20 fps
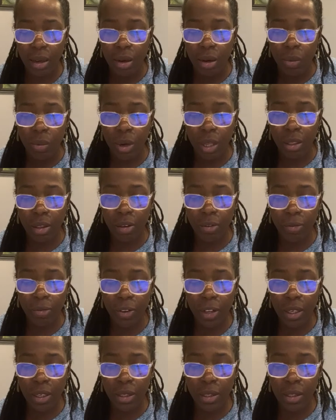when the
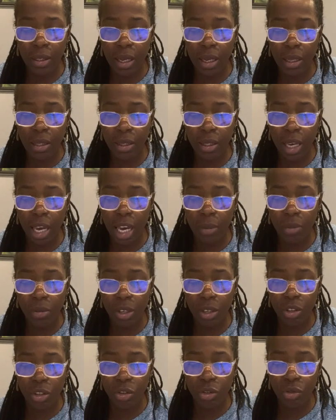Philistines came
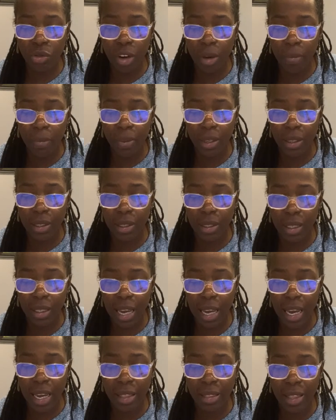to strip the
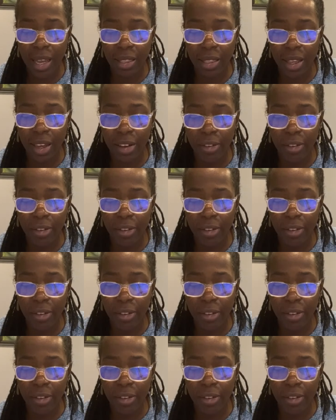slain, that they